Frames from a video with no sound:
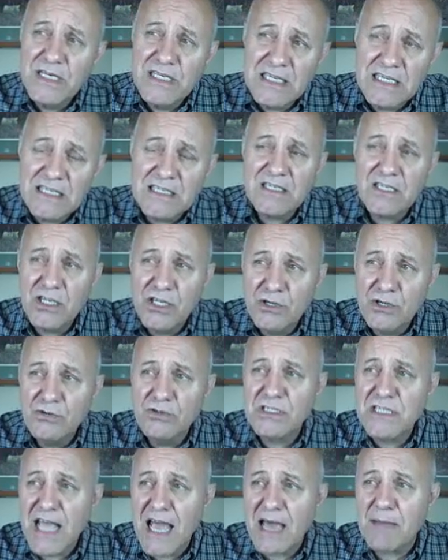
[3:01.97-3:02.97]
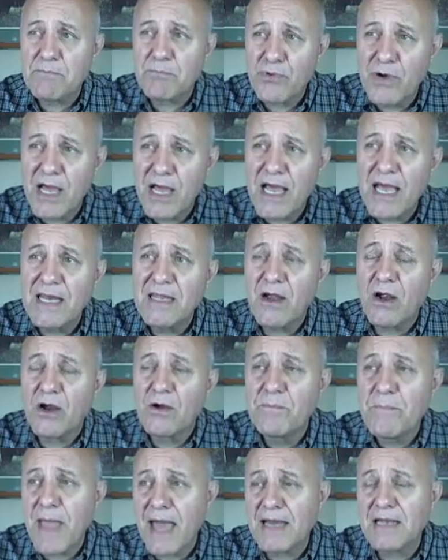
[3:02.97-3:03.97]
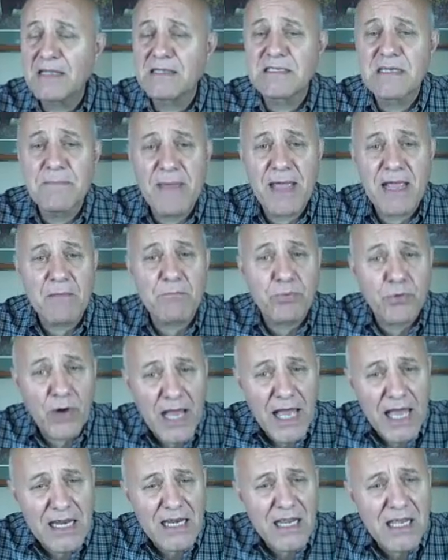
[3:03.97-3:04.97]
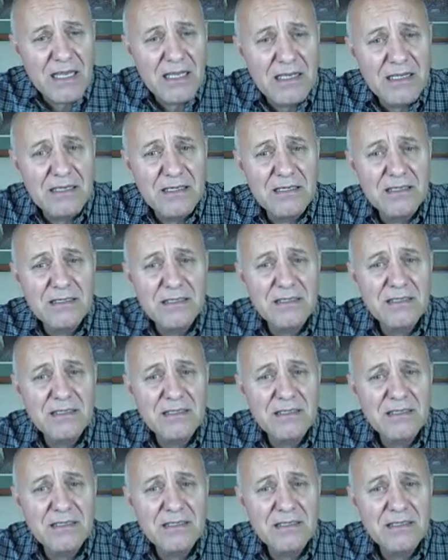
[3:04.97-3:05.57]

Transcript: We didn't use that bread or manna to make bread.